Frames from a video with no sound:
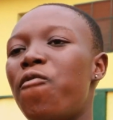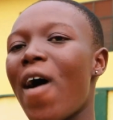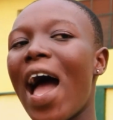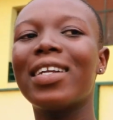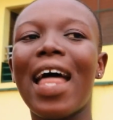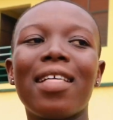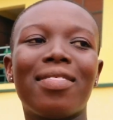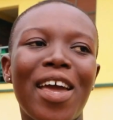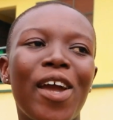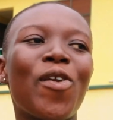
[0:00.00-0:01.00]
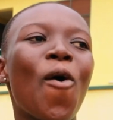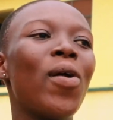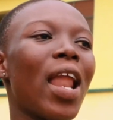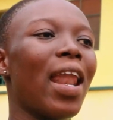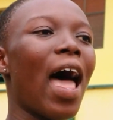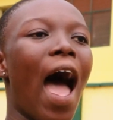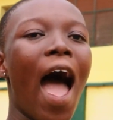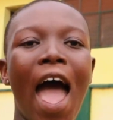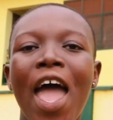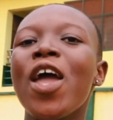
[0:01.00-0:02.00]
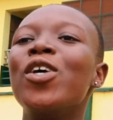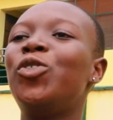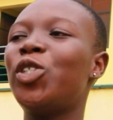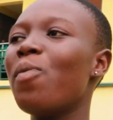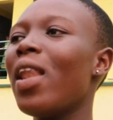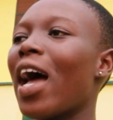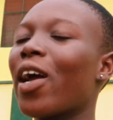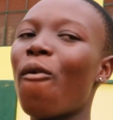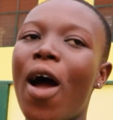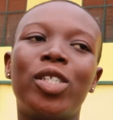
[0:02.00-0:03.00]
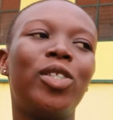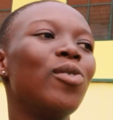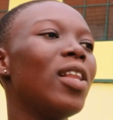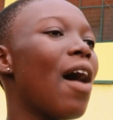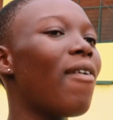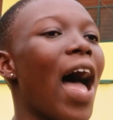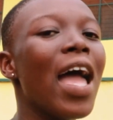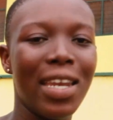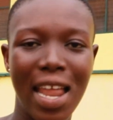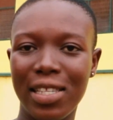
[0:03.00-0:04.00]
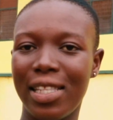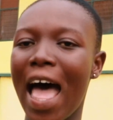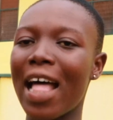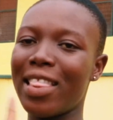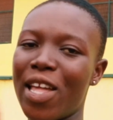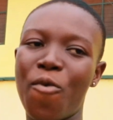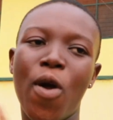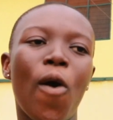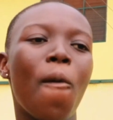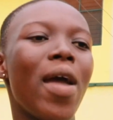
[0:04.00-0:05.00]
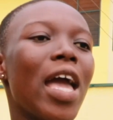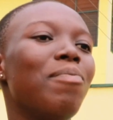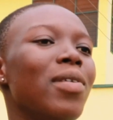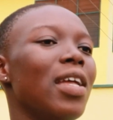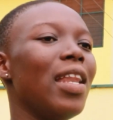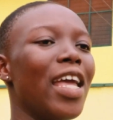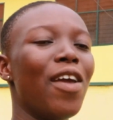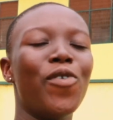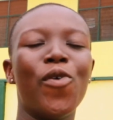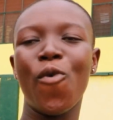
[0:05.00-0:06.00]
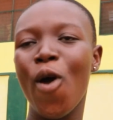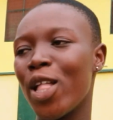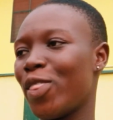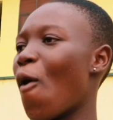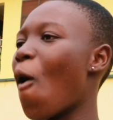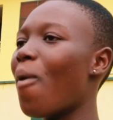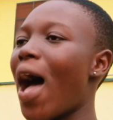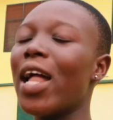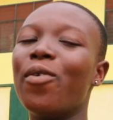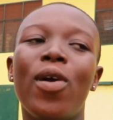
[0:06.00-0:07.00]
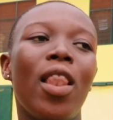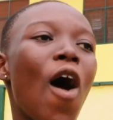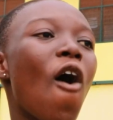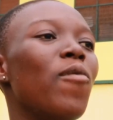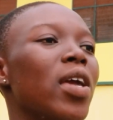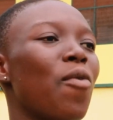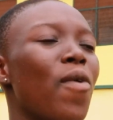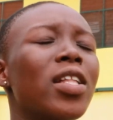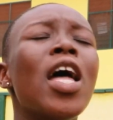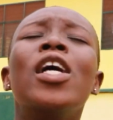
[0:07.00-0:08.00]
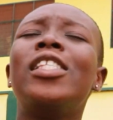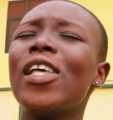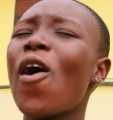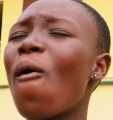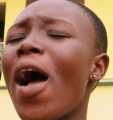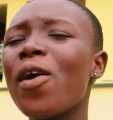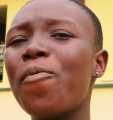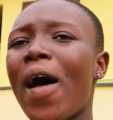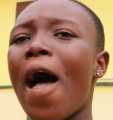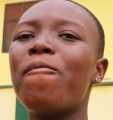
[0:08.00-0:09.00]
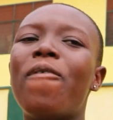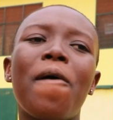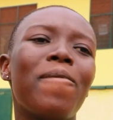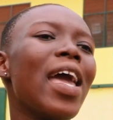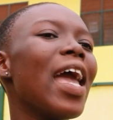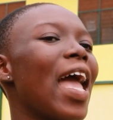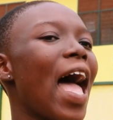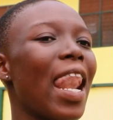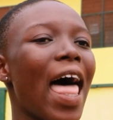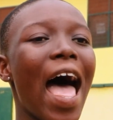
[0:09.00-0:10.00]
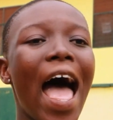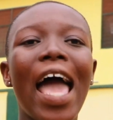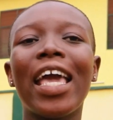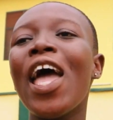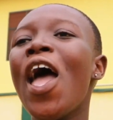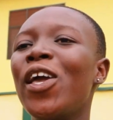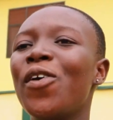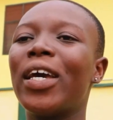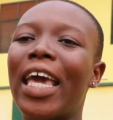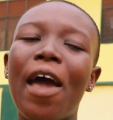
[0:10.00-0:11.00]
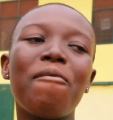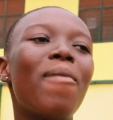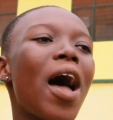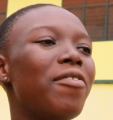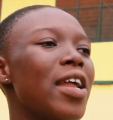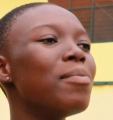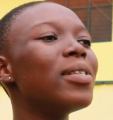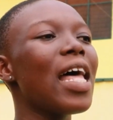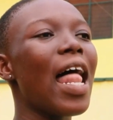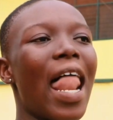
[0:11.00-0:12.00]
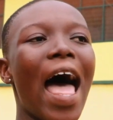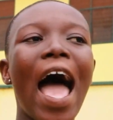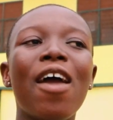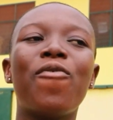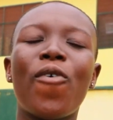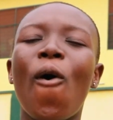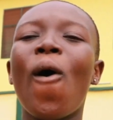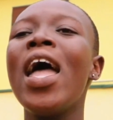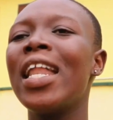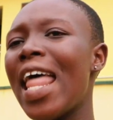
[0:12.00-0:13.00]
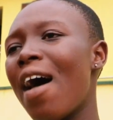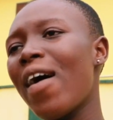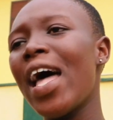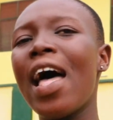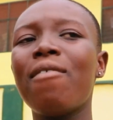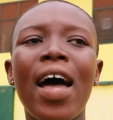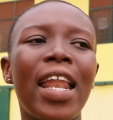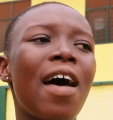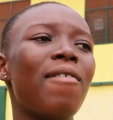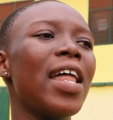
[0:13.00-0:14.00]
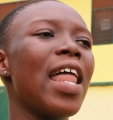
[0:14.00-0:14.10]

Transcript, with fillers: Fuck that thing, no, nana. Shoot me like I want you, lover. There's nothing will go make me leave you. Nobody will love me with. So are you bound for me? I like you keep my dreams alive. Oh, never, never, never,